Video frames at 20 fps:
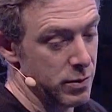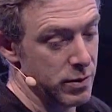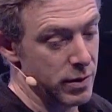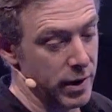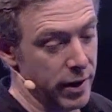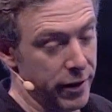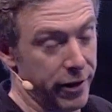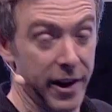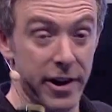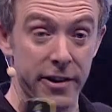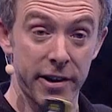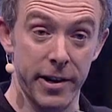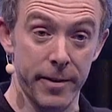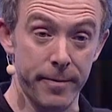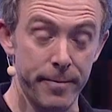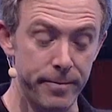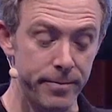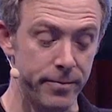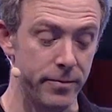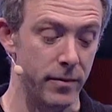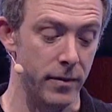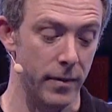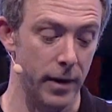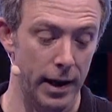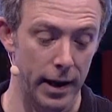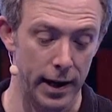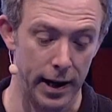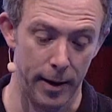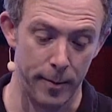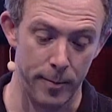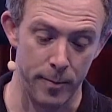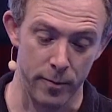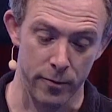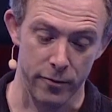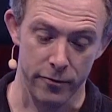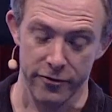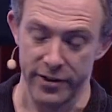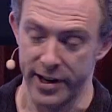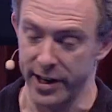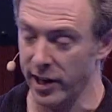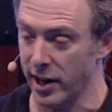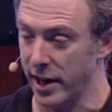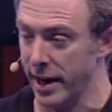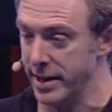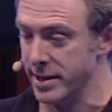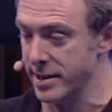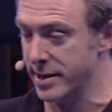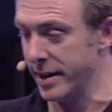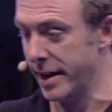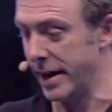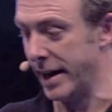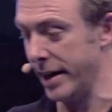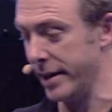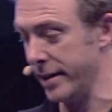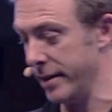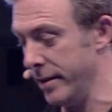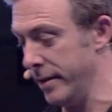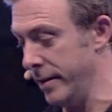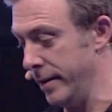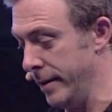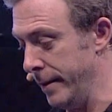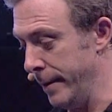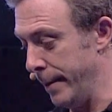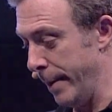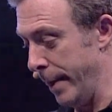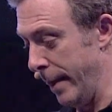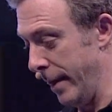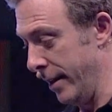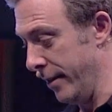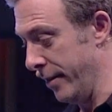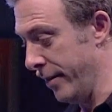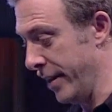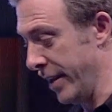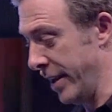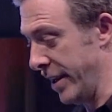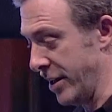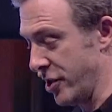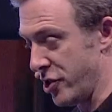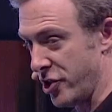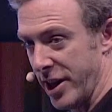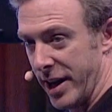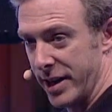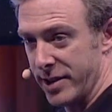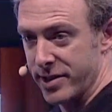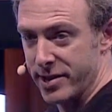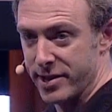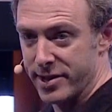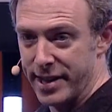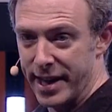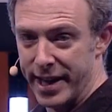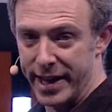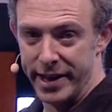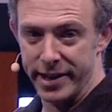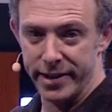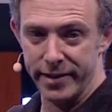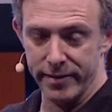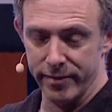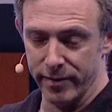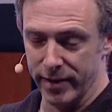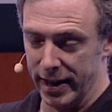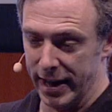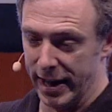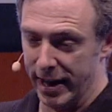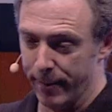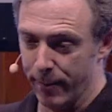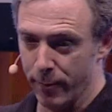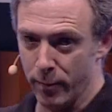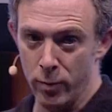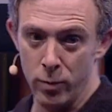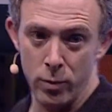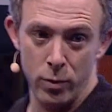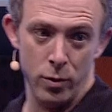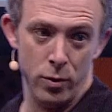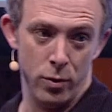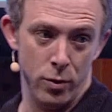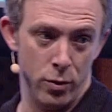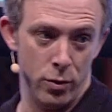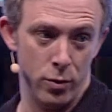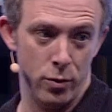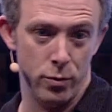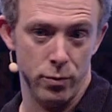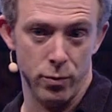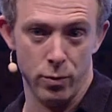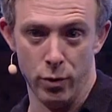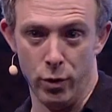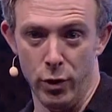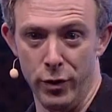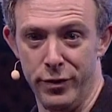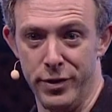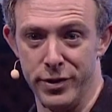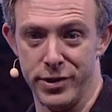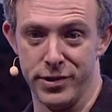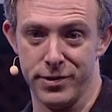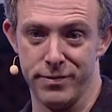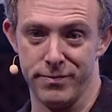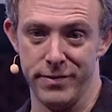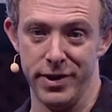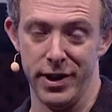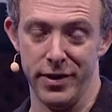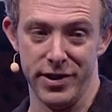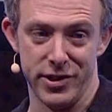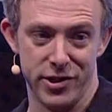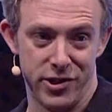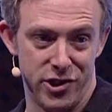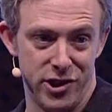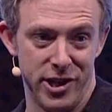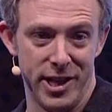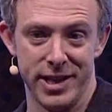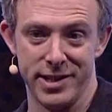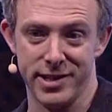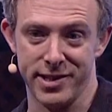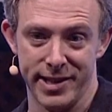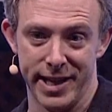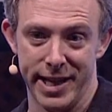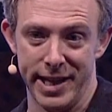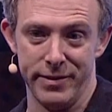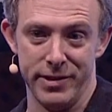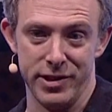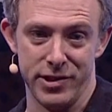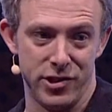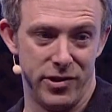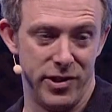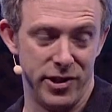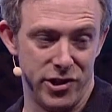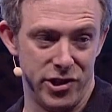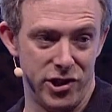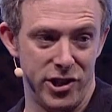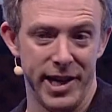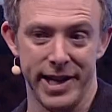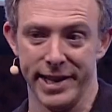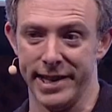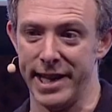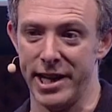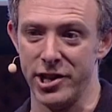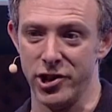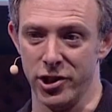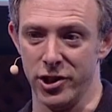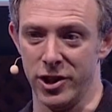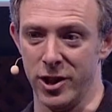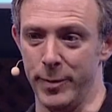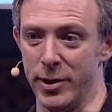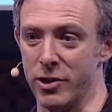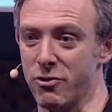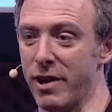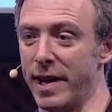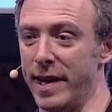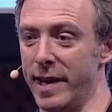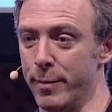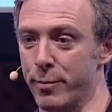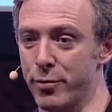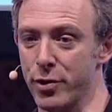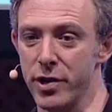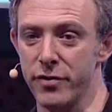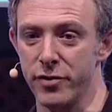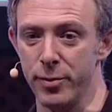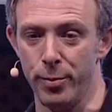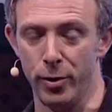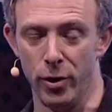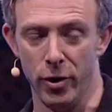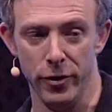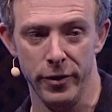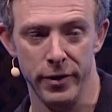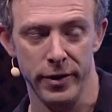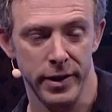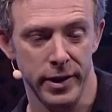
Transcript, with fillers: Ethereum um, realized that the shared state um, this, you know, this shared state, this, this shared ledger could be greatly improved upon.